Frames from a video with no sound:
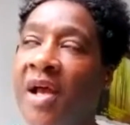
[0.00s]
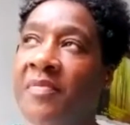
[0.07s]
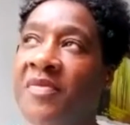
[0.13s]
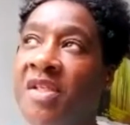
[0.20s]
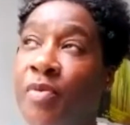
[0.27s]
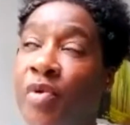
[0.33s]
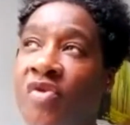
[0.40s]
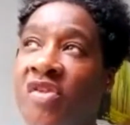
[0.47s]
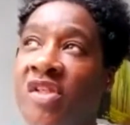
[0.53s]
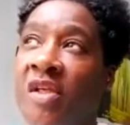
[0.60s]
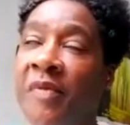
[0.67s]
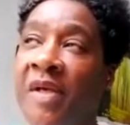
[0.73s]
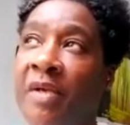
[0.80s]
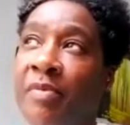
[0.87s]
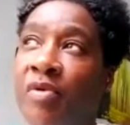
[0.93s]
supporting
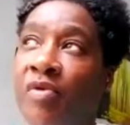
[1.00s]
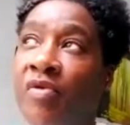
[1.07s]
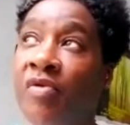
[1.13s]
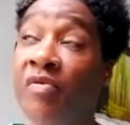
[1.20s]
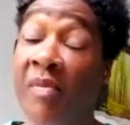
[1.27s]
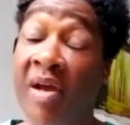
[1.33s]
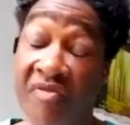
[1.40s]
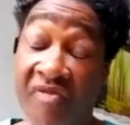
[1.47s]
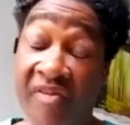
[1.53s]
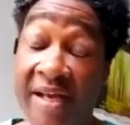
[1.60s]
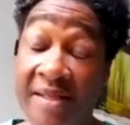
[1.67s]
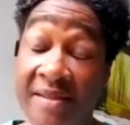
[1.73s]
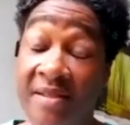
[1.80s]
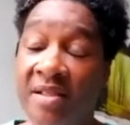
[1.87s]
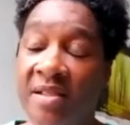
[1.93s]
people, my
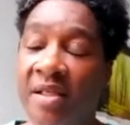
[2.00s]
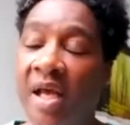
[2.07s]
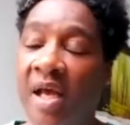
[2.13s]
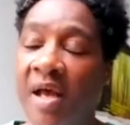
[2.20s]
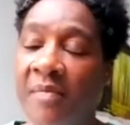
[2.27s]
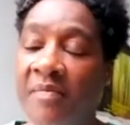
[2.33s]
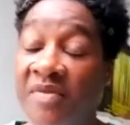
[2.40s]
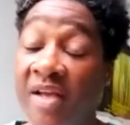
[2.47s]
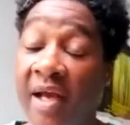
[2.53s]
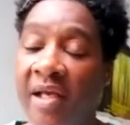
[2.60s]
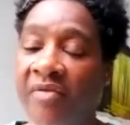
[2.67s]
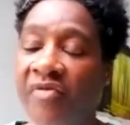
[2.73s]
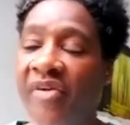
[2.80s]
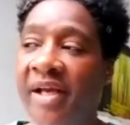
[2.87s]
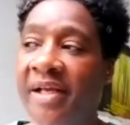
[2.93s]
friends,
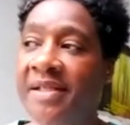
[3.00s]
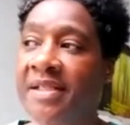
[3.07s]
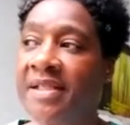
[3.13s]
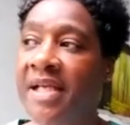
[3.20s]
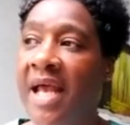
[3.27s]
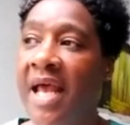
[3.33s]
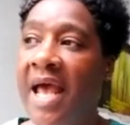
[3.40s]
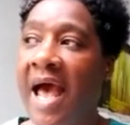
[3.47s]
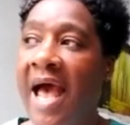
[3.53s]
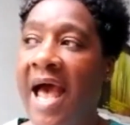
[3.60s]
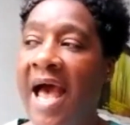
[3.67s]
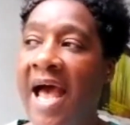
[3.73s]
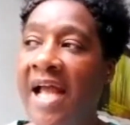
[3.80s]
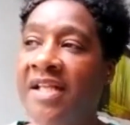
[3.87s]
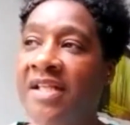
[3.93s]
dying friends.
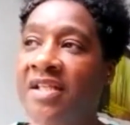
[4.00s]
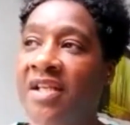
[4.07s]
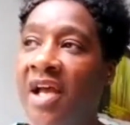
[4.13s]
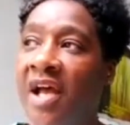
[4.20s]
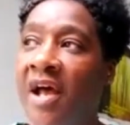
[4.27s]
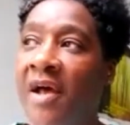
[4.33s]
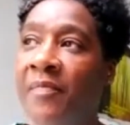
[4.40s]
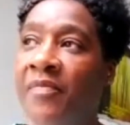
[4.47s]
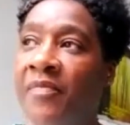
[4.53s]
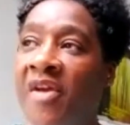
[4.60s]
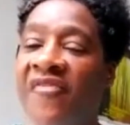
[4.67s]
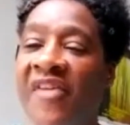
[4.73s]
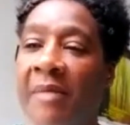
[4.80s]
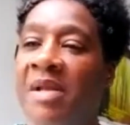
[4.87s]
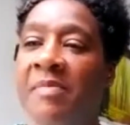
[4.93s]
And
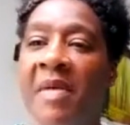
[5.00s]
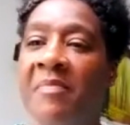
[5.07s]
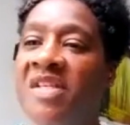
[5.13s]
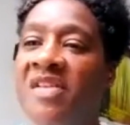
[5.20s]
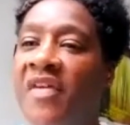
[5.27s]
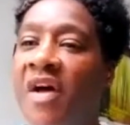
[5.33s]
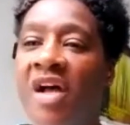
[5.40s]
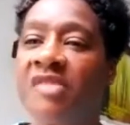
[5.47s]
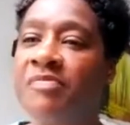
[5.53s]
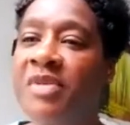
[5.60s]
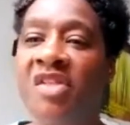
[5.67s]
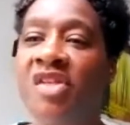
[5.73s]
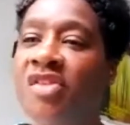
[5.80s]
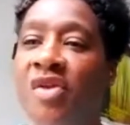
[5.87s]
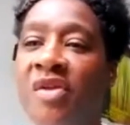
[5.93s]
family members have asked me
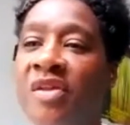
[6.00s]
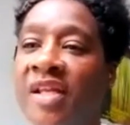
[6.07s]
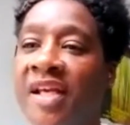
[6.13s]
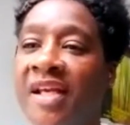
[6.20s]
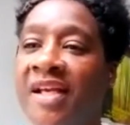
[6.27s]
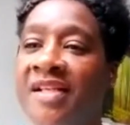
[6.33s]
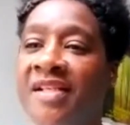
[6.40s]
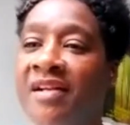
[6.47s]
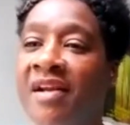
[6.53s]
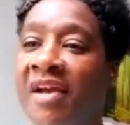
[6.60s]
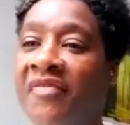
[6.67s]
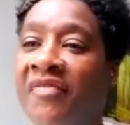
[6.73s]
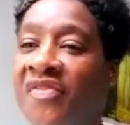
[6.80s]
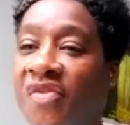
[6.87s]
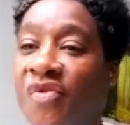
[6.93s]
to do things, and
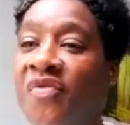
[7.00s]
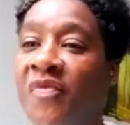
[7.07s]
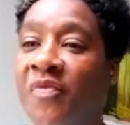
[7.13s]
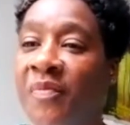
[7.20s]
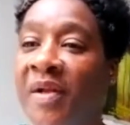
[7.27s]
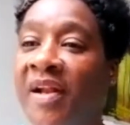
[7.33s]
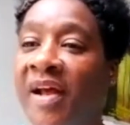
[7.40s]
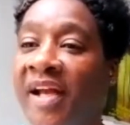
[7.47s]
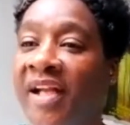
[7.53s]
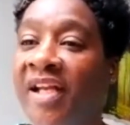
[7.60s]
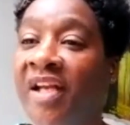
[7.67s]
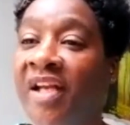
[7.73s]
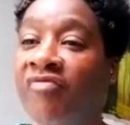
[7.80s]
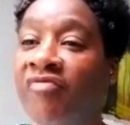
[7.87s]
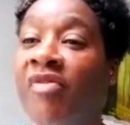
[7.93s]
I've sort of
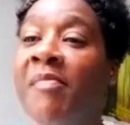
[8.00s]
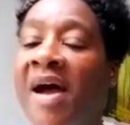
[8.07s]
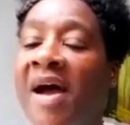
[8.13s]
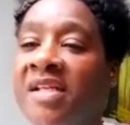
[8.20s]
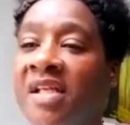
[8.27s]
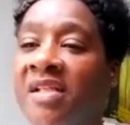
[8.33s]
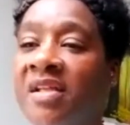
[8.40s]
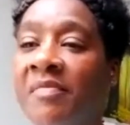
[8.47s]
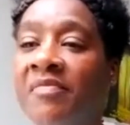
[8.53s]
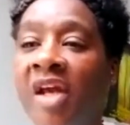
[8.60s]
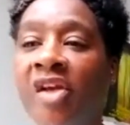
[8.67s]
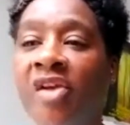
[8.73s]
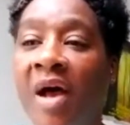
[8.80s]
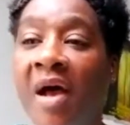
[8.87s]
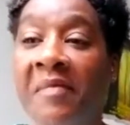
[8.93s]
politely reminded them
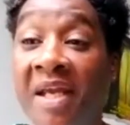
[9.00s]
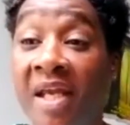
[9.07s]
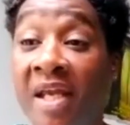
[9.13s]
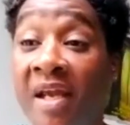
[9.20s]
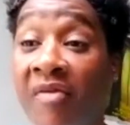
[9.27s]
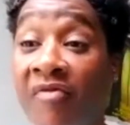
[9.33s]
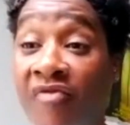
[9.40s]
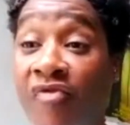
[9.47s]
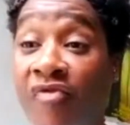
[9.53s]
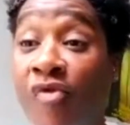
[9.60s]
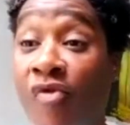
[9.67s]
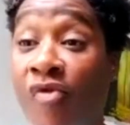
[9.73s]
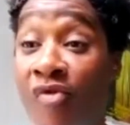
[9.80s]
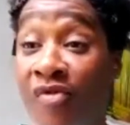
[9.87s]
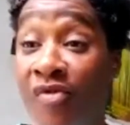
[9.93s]
that I'm here
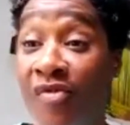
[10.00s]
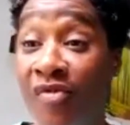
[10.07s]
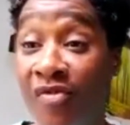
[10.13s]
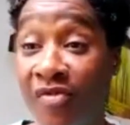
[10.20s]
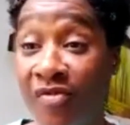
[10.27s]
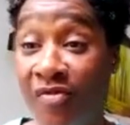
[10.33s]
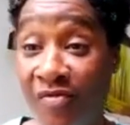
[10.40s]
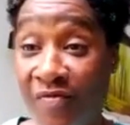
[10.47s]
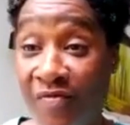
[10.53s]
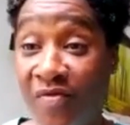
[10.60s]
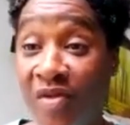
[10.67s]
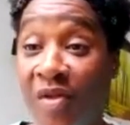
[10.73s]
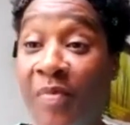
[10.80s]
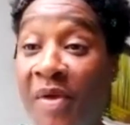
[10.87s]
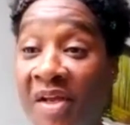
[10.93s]
for
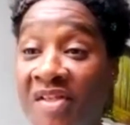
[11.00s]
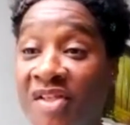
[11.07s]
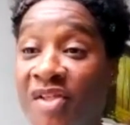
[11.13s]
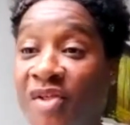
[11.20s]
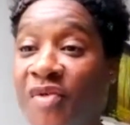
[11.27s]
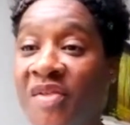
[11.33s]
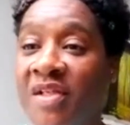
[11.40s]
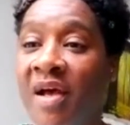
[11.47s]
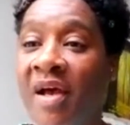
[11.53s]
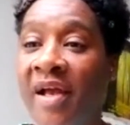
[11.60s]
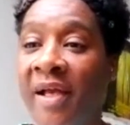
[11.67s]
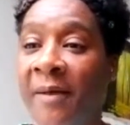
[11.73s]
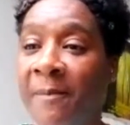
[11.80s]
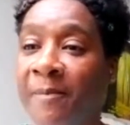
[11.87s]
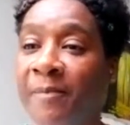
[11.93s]
the person who's
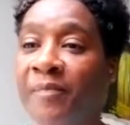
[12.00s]
dying.